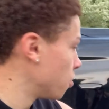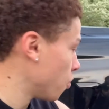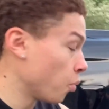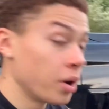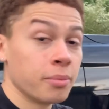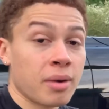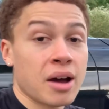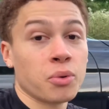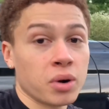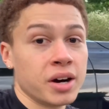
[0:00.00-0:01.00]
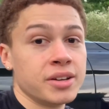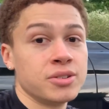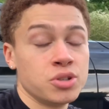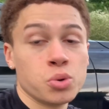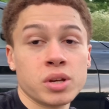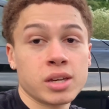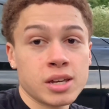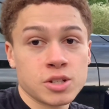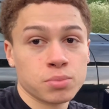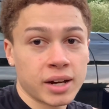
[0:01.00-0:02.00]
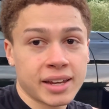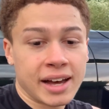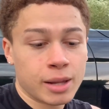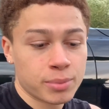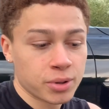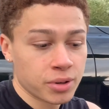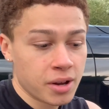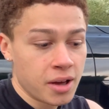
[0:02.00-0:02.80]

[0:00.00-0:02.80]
one by one doing each brake caliper.